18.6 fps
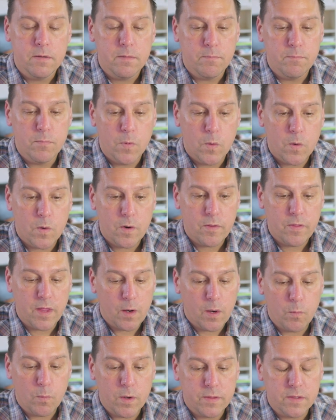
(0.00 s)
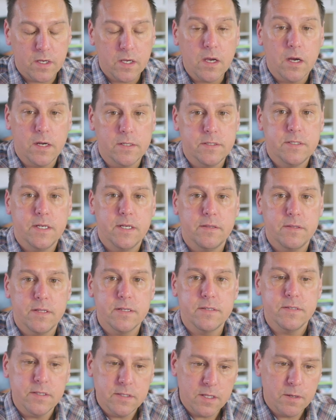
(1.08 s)
more than what the content
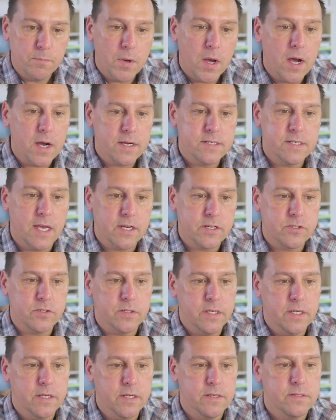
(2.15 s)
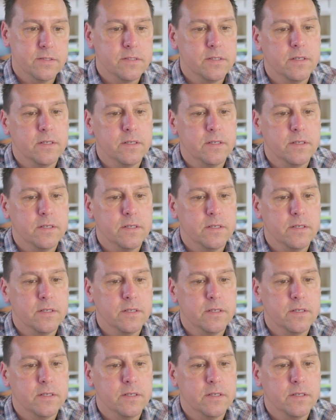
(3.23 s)
that's in the box actually is.